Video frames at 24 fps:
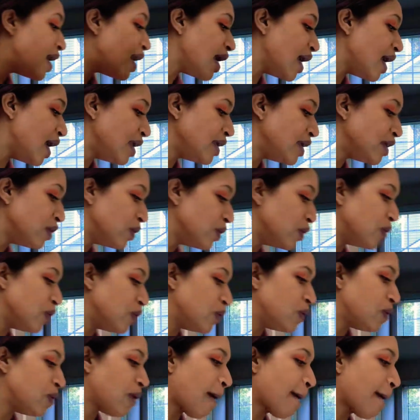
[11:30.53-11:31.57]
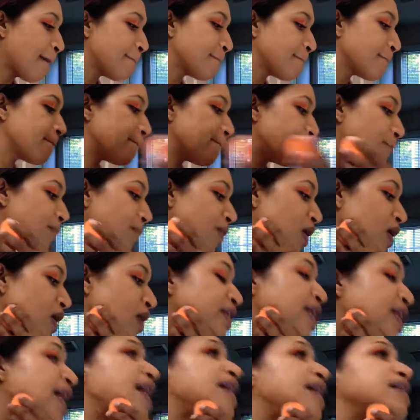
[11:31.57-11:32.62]
Anywho,
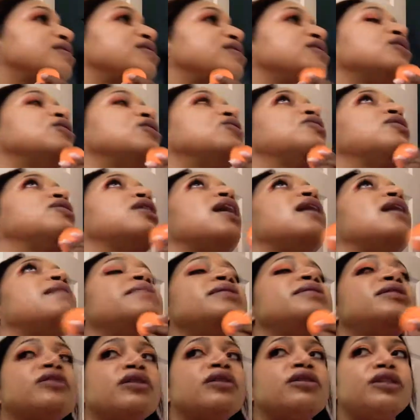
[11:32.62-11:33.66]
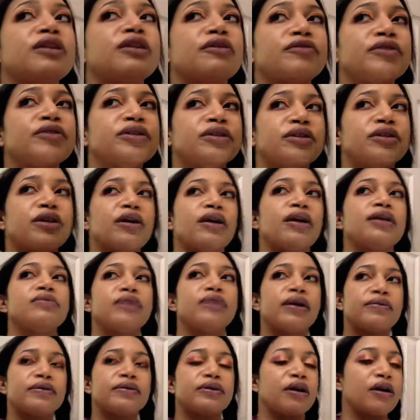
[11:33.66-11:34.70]
yeah, so the comments on Jeffree Star, that's
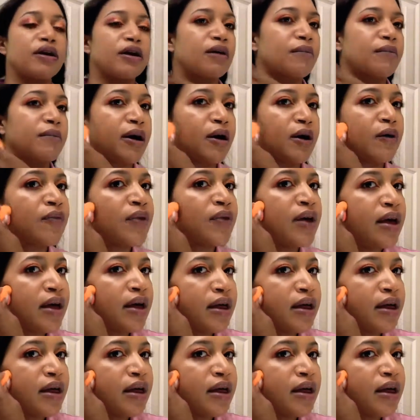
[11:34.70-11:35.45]
what I was talking about.